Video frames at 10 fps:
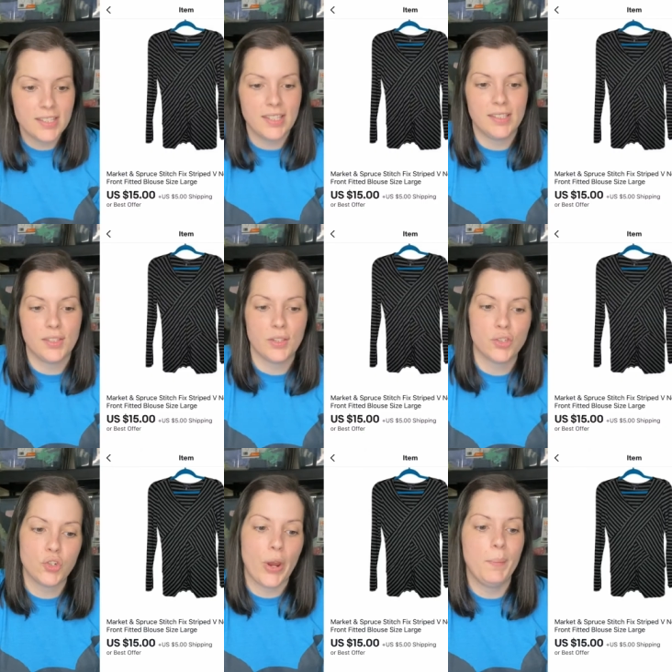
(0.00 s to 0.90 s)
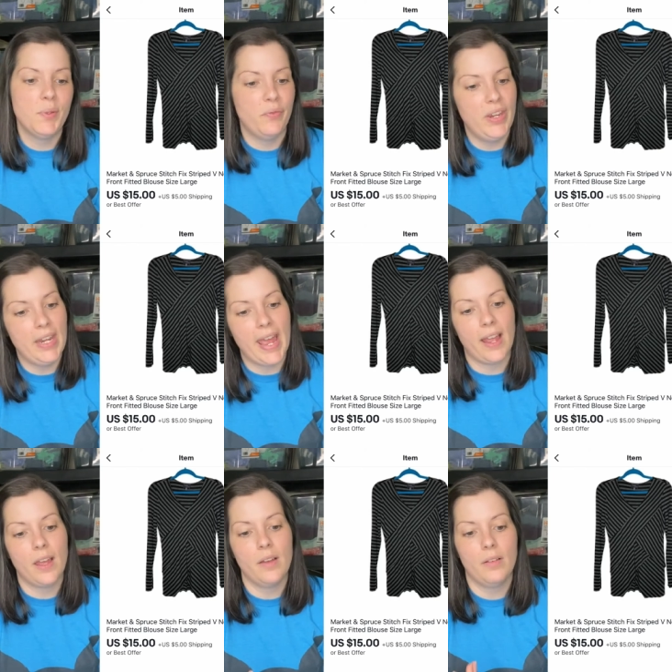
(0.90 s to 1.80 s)
This is a striped
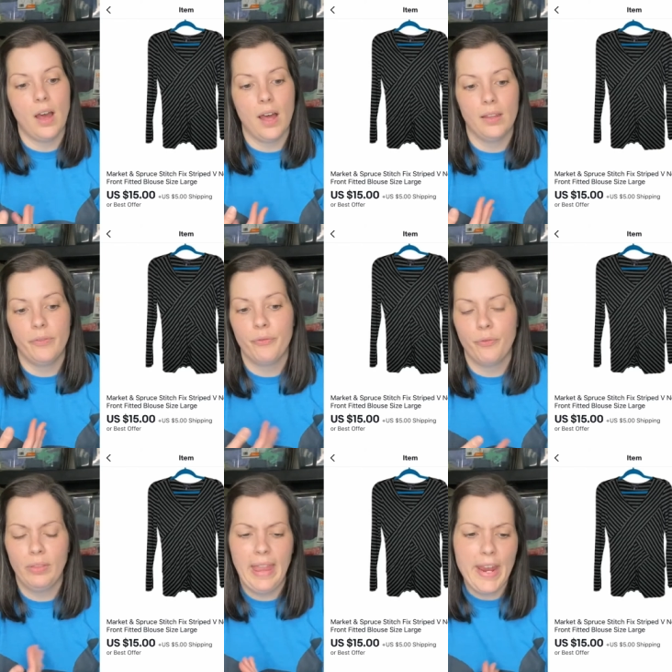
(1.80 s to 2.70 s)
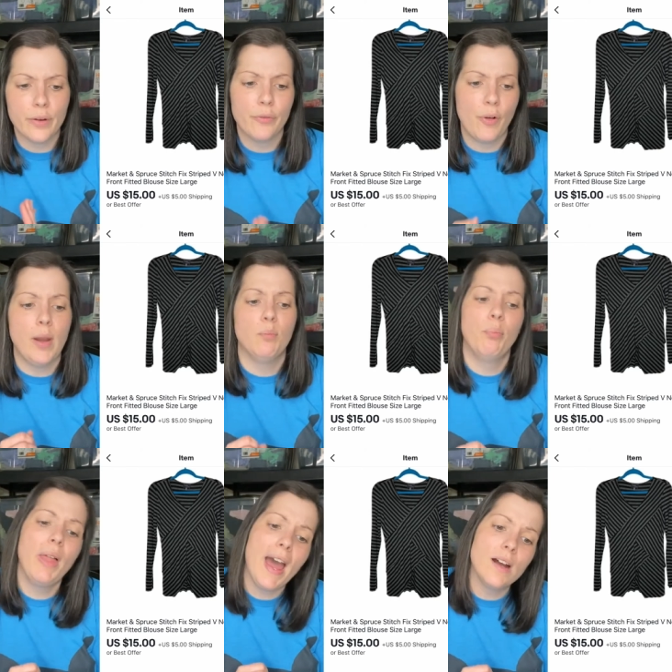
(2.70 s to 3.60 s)
v-neck uh, layered front
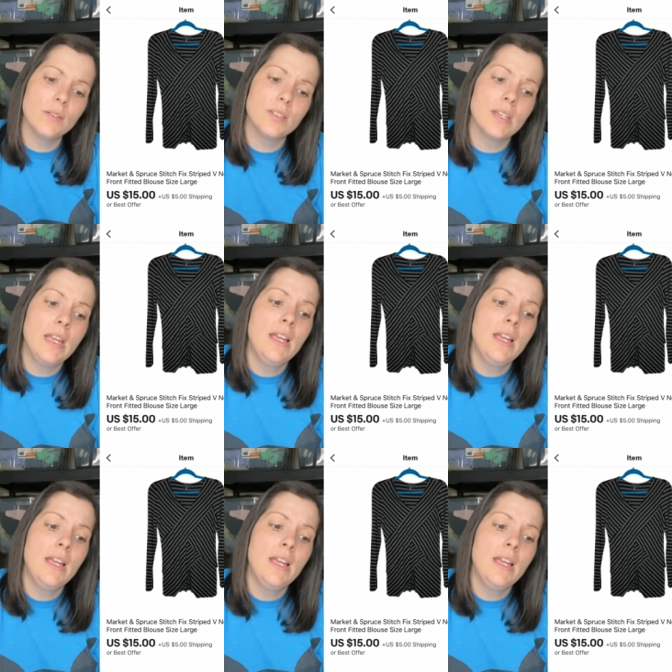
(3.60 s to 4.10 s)
blouse.